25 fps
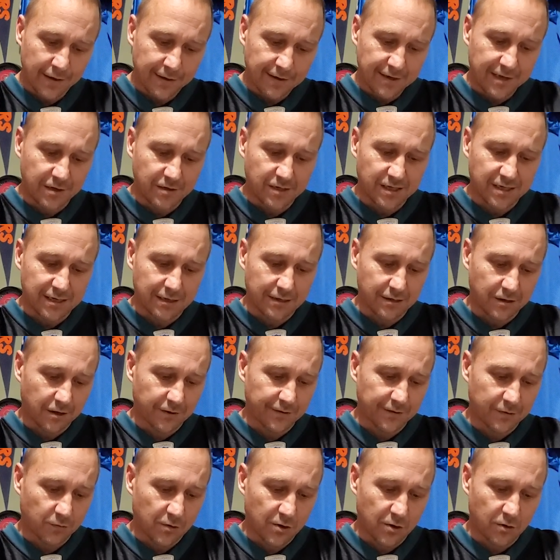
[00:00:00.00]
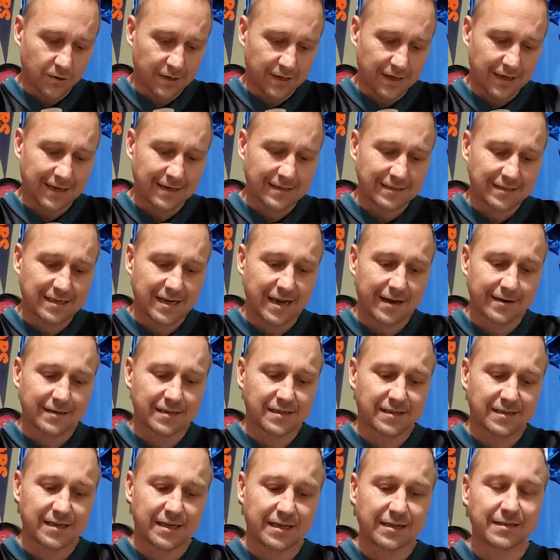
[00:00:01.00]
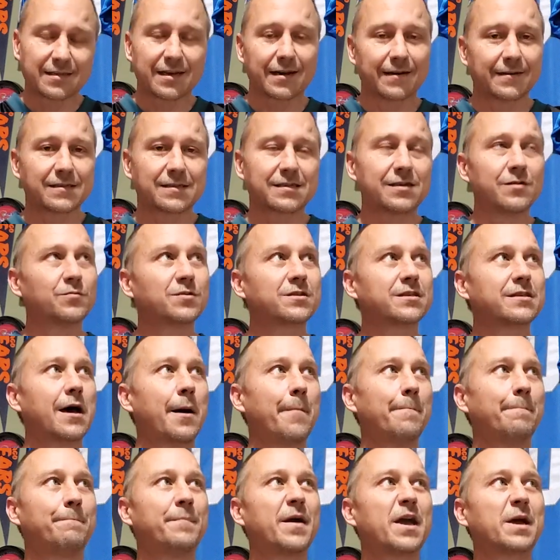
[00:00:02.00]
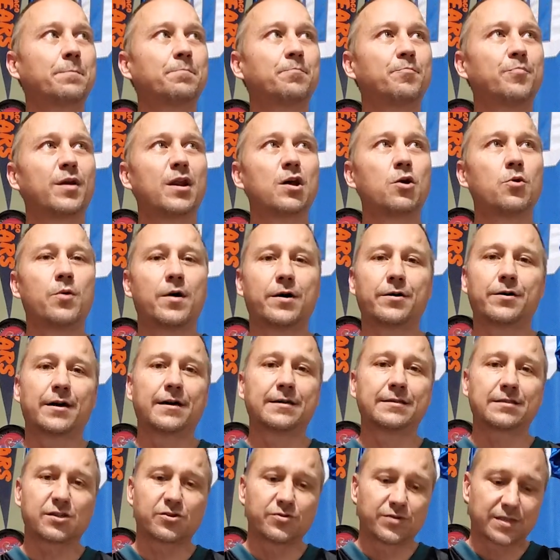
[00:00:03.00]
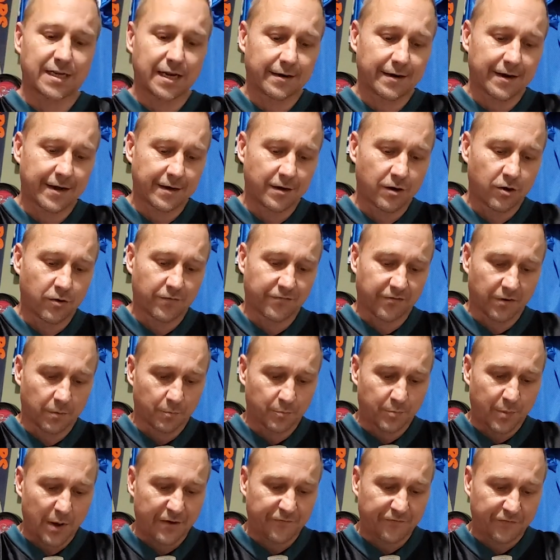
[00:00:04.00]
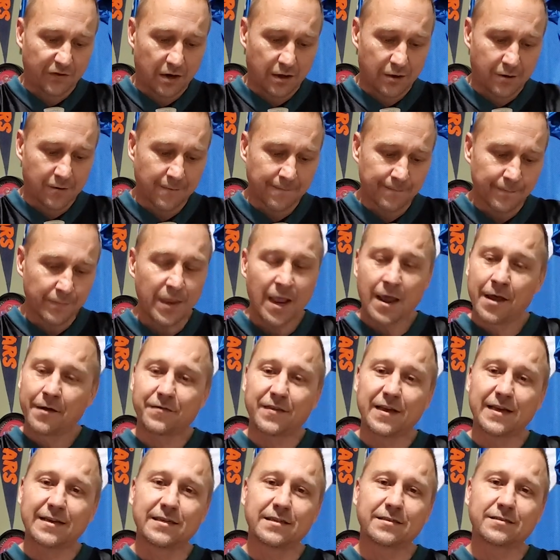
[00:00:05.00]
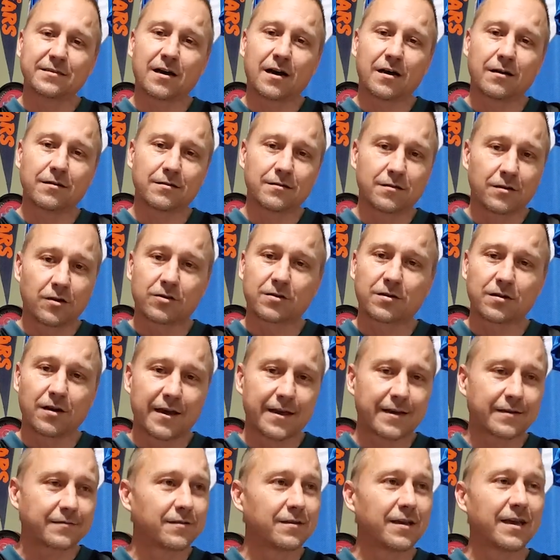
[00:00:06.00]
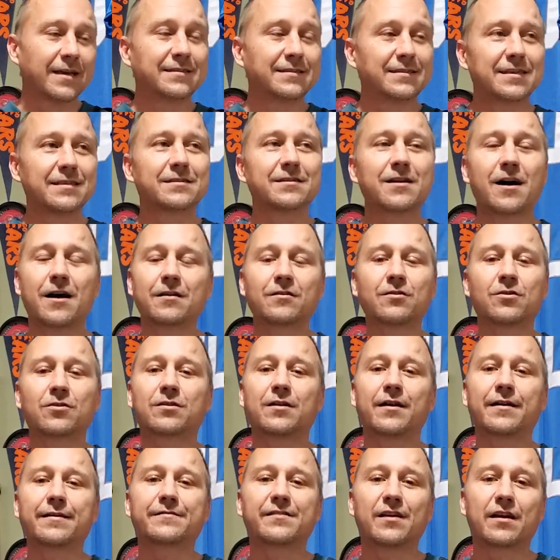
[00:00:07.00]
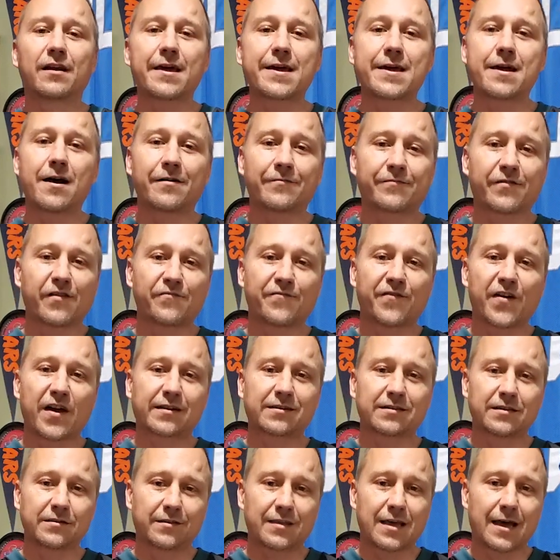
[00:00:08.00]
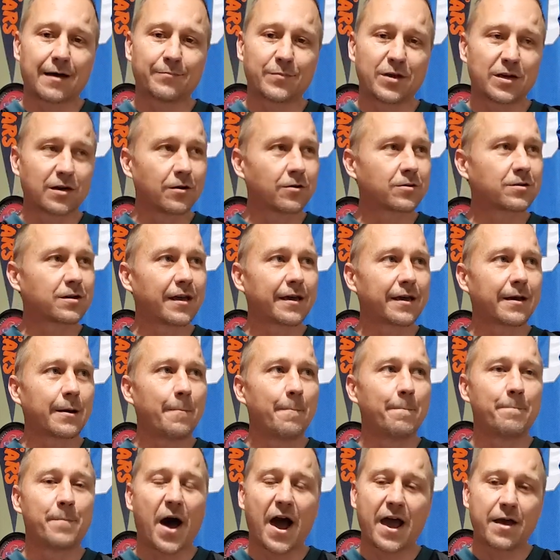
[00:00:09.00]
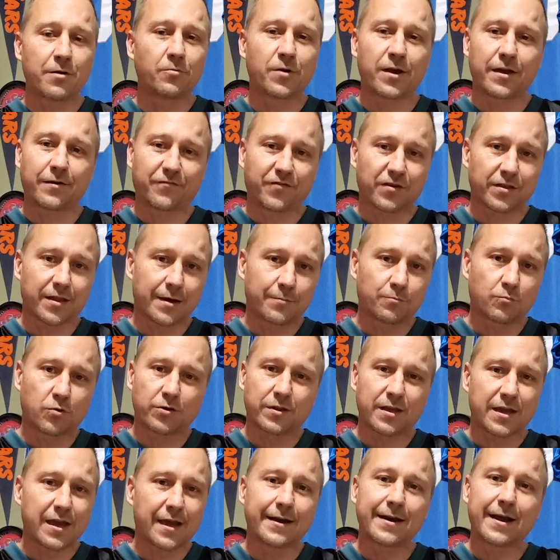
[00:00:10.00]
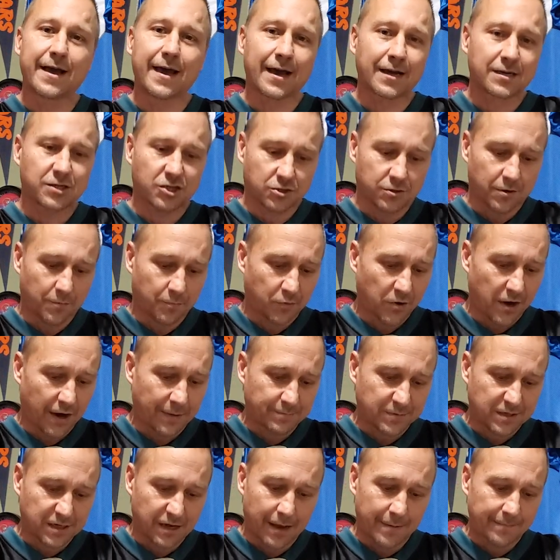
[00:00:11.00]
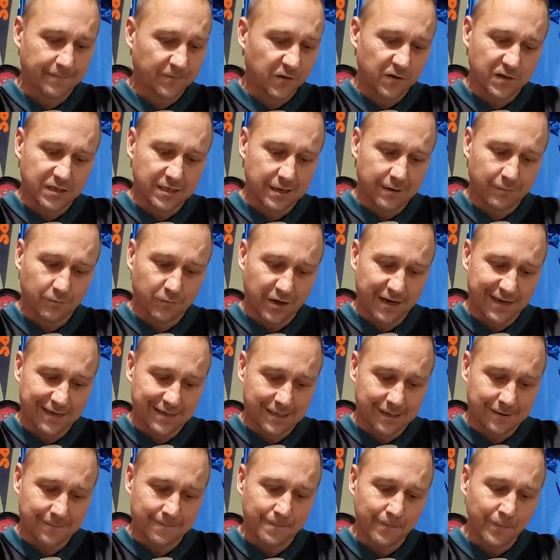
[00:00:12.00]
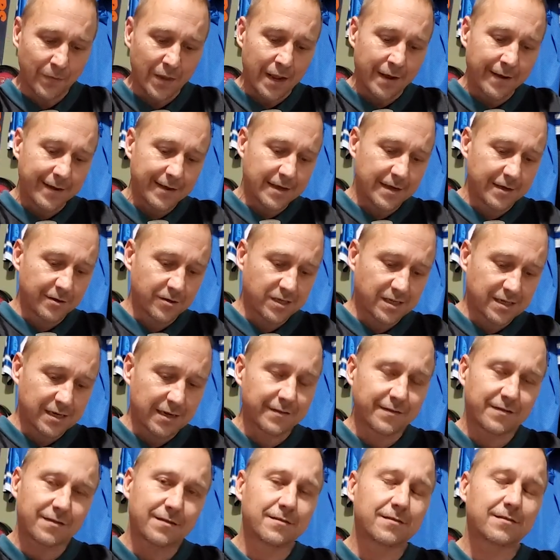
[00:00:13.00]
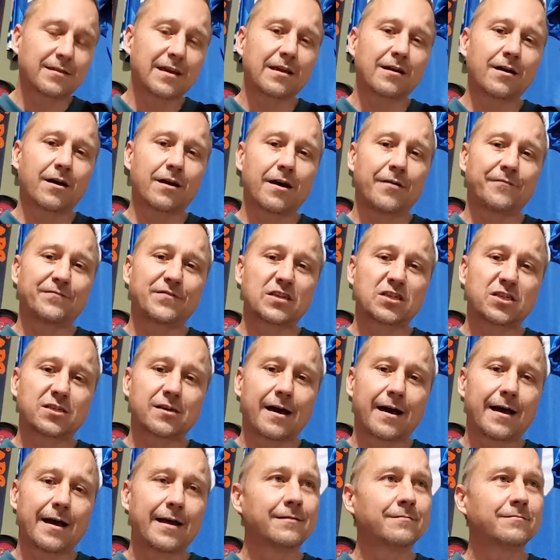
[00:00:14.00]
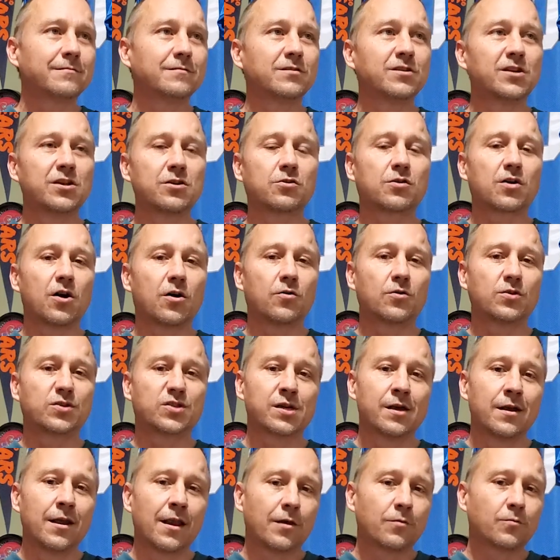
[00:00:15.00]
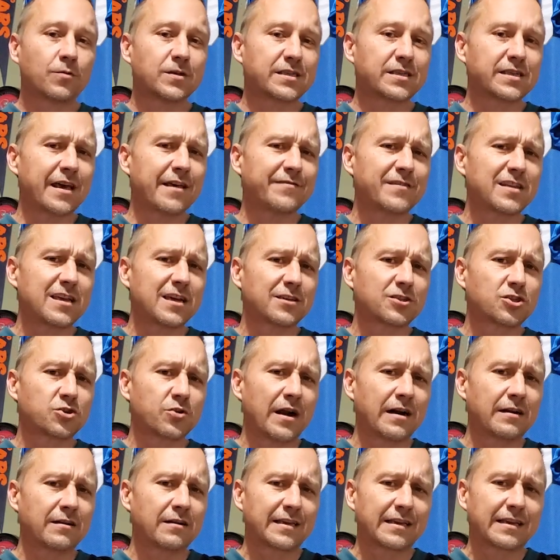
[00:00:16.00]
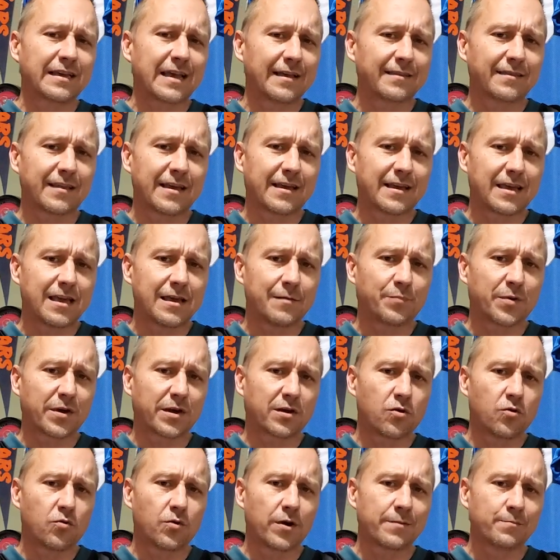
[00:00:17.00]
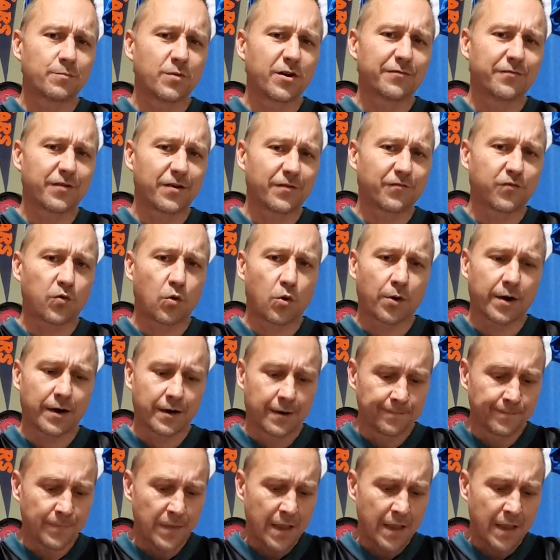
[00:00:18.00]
Houston on the road in Tennessee. Tennessee with that big blowout on Tuesday night over Buffalo. It did not look like the layoff affected them. It looked like a bye week for them where they had extra prep time for some reason. Houston, they got off the schneid, new coach. Was that the adrenaline? Can they keep it going moving forward?